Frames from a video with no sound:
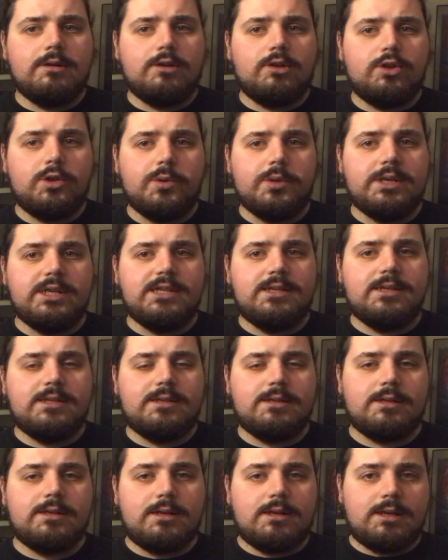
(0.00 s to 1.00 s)
it
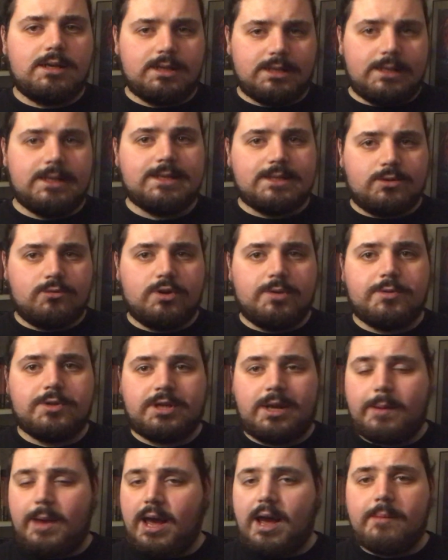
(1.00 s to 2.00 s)
in the description.
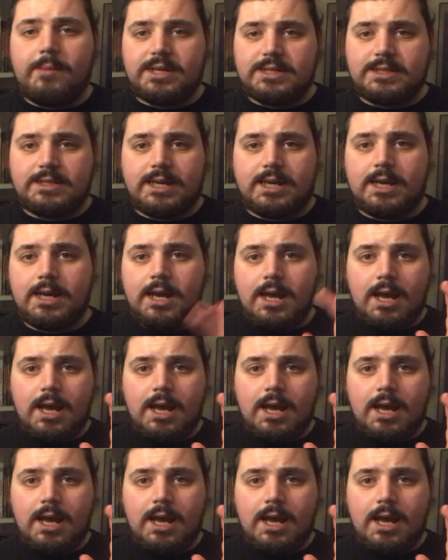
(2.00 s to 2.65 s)
I must say,